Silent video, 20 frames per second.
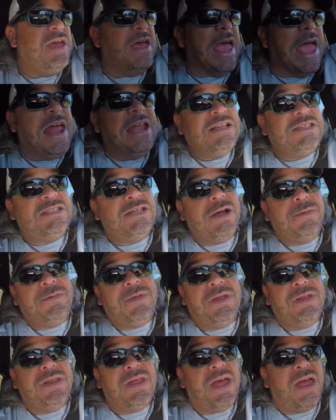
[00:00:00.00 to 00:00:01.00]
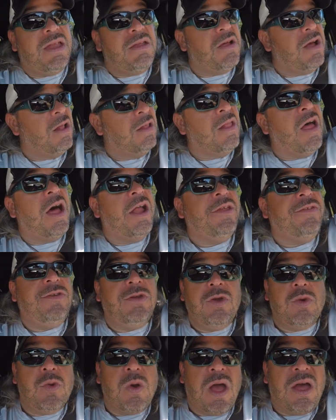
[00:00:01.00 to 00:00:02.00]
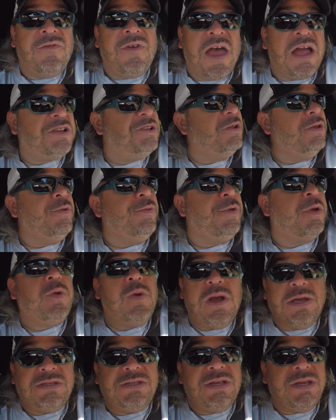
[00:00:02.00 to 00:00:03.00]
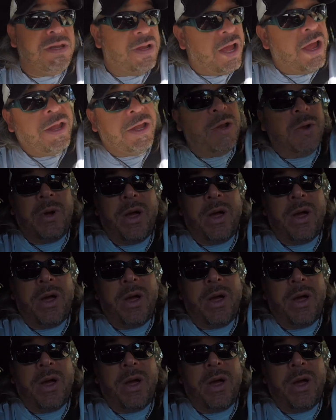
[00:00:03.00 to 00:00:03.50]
And it's something that a lot of you have actually requested I do